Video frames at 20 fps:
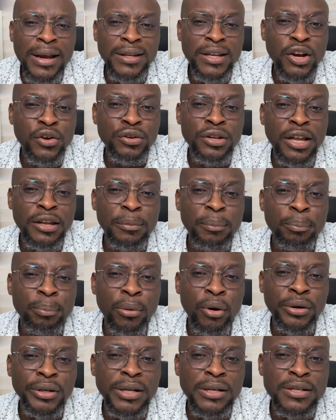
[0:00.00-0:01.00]
I decree that the
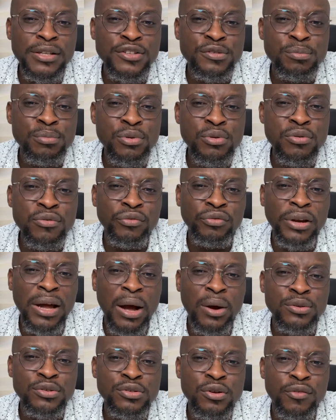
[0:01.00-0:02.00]
burden is moved
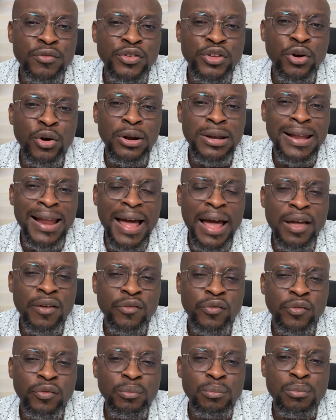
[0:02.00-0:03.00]
out of your
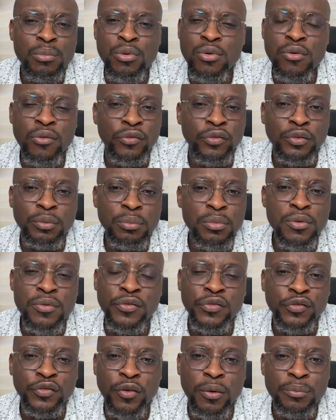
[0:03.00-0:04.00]
life, moved,
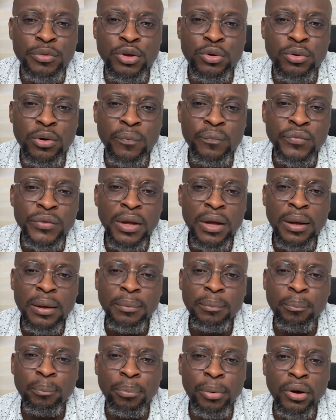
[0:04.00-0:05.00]
moved from you.
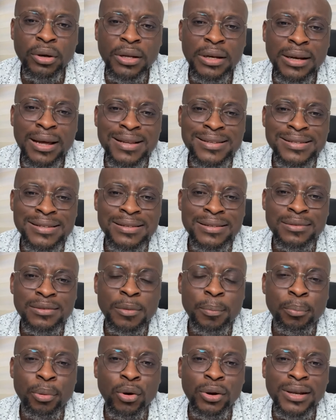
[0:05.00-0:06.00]
Burden has,
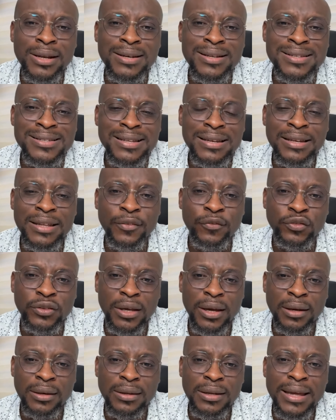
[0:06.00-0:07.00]
the burden is
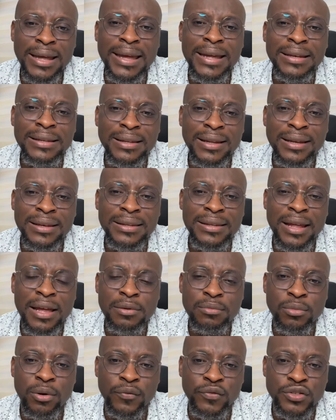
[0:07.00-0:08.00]
lifted in the
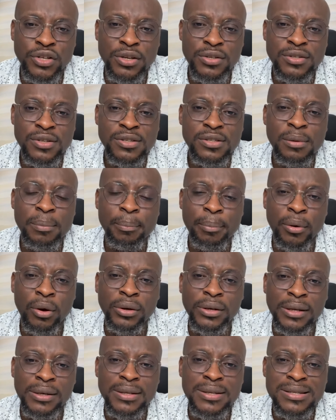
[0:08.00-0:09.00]
name of Jesus. The
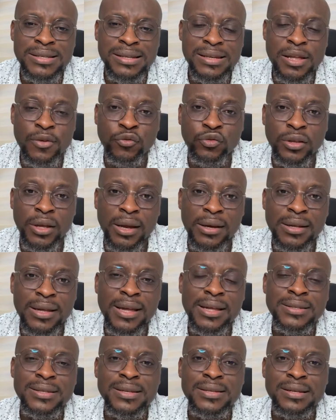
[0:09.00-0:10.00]
burden is lifted.
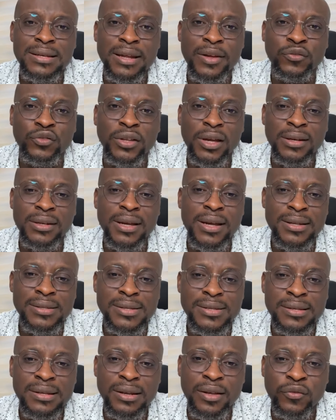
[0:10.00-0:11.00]
It is lifted.
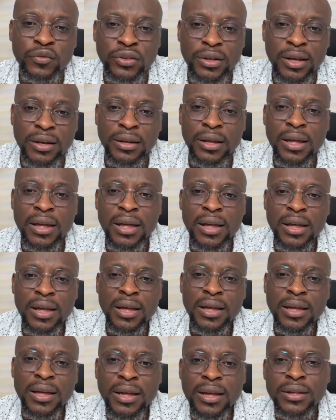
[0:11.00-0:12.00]
It is lifted.
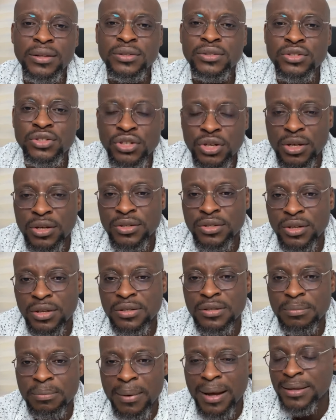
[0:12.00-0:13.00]
In
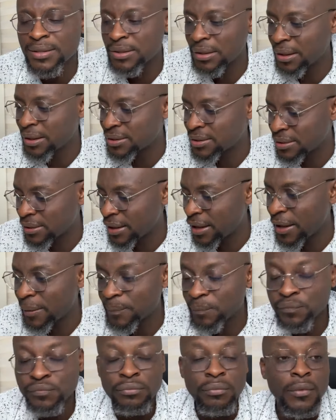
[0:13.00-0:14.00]
Jesus' matchless
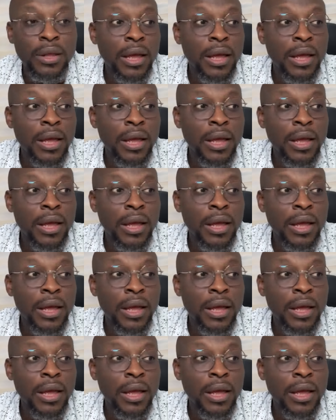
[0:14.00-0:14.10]
name.